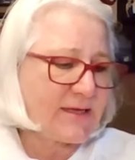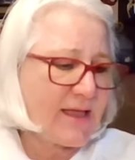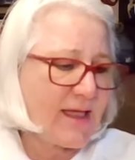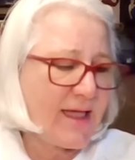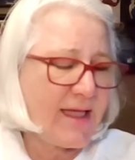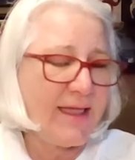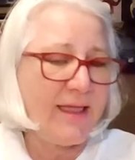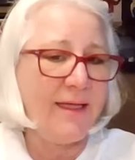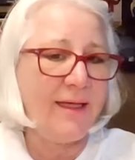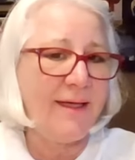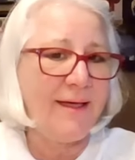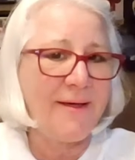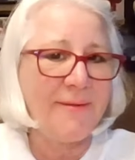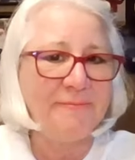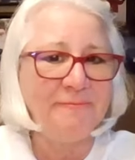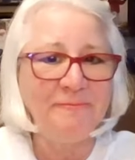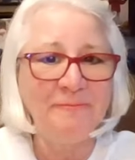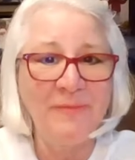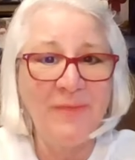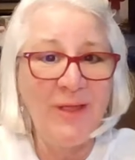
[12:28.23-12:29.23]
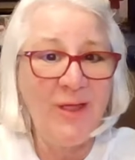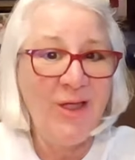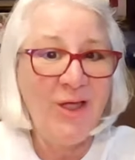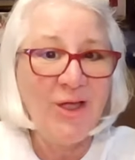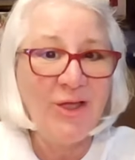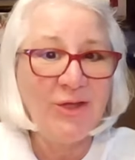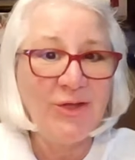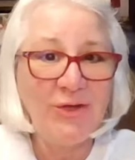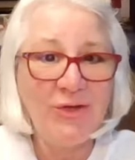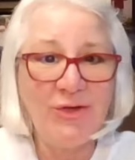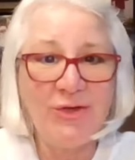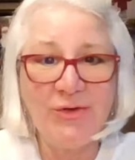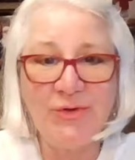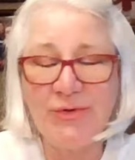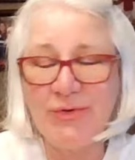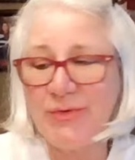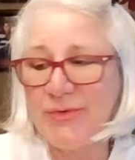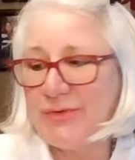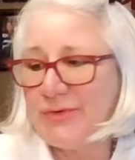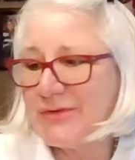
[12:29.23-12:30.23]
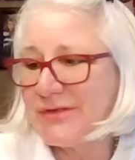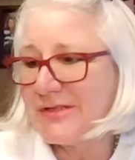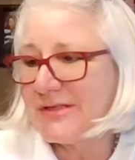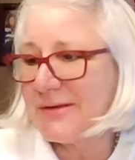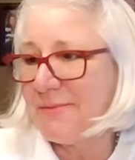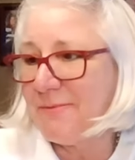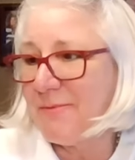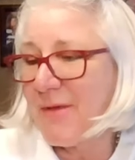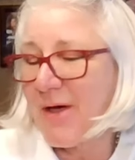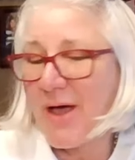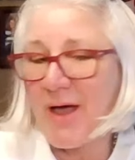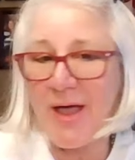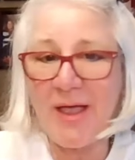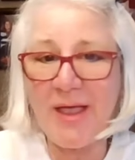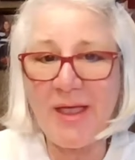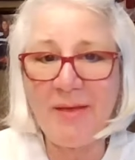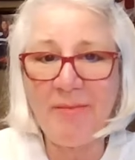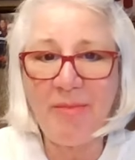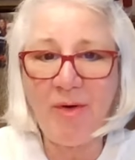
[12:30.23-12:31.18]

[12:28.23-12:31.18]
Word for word: I used my